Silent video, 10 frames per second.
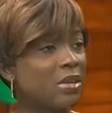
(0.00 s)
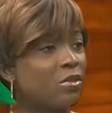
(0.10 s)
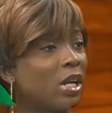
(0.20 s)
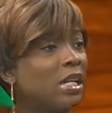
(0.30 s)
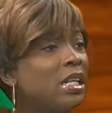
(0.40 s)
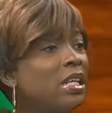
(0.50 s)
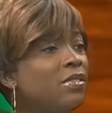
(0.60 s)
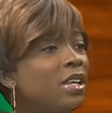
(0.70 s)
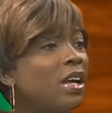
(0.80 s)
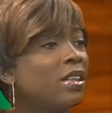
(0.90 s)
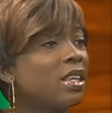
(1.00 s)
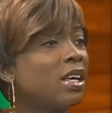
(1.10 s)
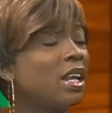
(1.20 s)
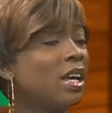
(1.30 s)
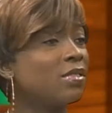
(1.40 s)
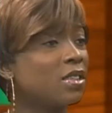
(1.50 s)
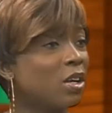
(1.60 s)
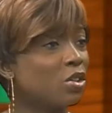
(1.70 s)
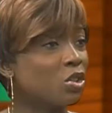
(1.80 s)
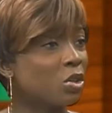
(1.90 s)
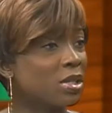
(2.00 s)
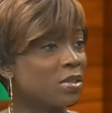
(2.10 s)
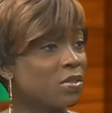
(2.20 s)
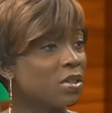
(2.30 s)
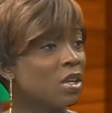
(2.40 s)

if you had lived healthier lifestyle choices,